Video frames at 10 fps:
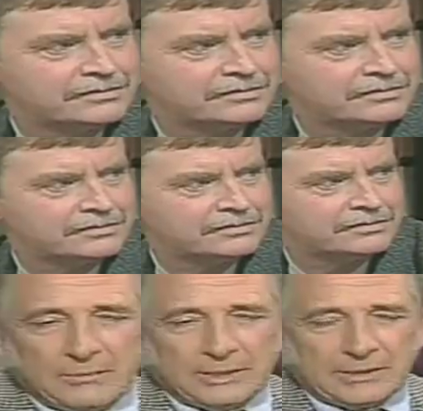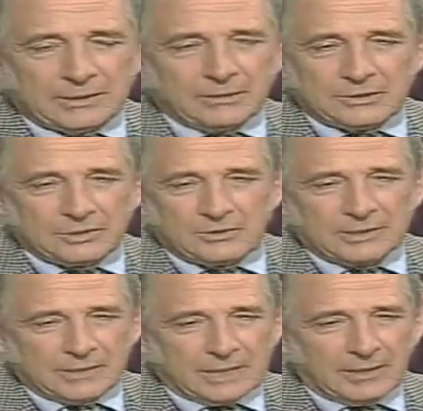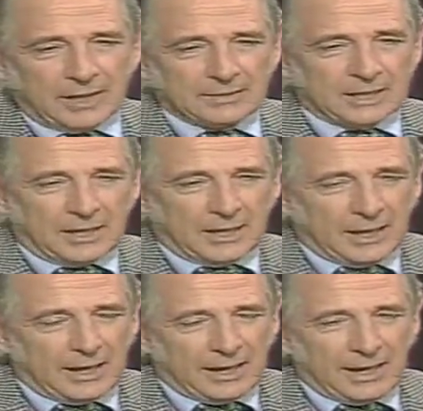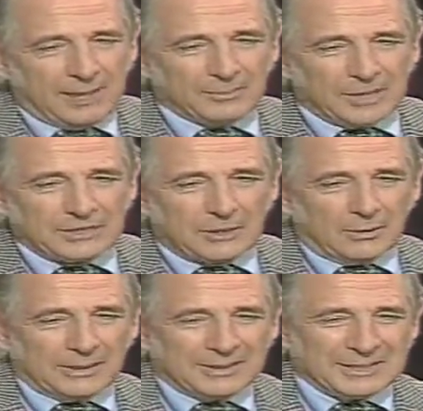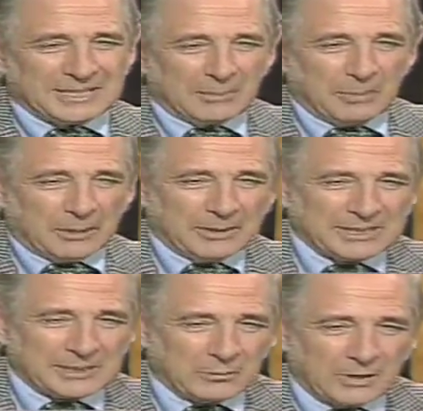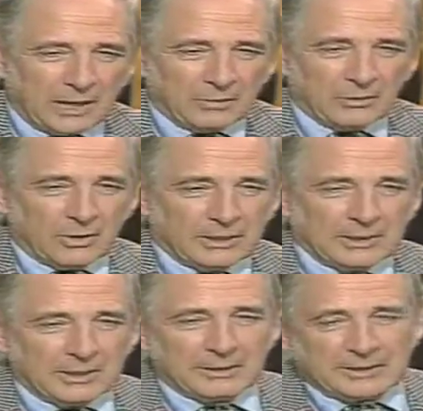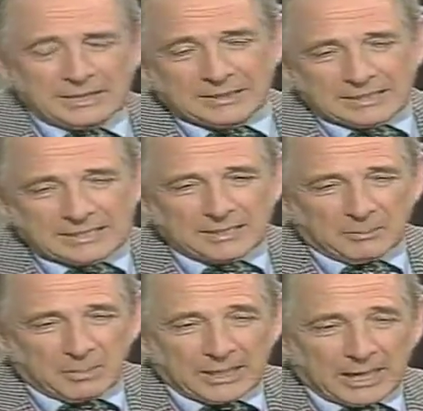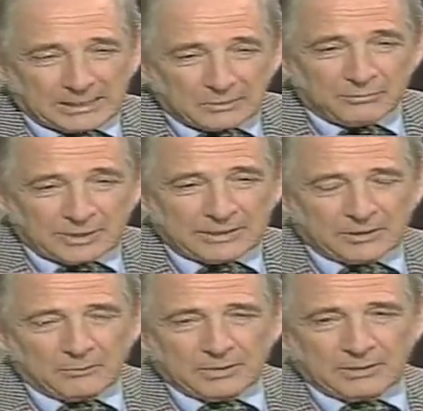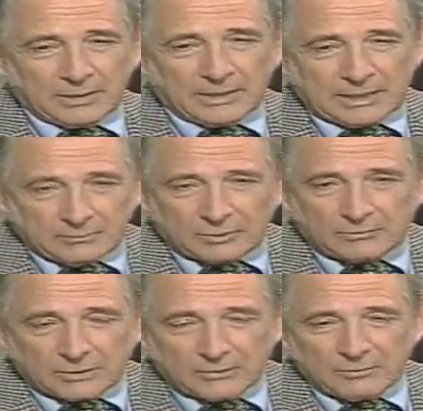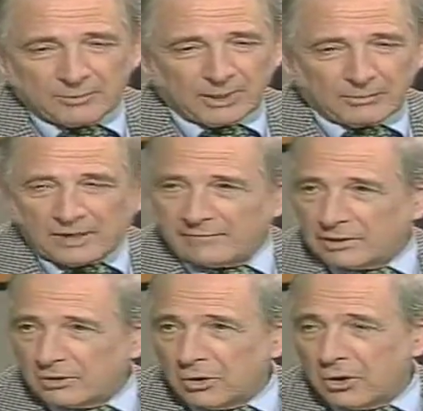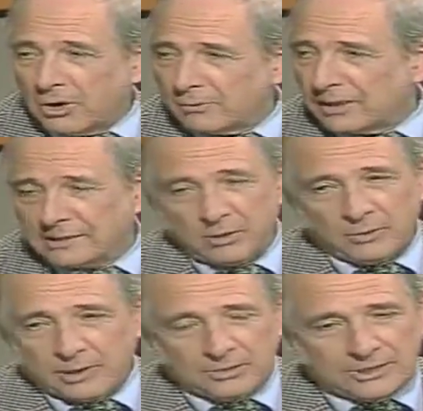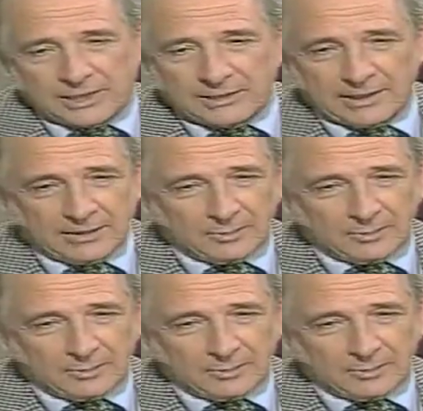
problem? I don't think they're asserting that. I'm sorry that Barry's so down on kidneys, but I do think that he would agree with me that we have a long way to go on understanding how the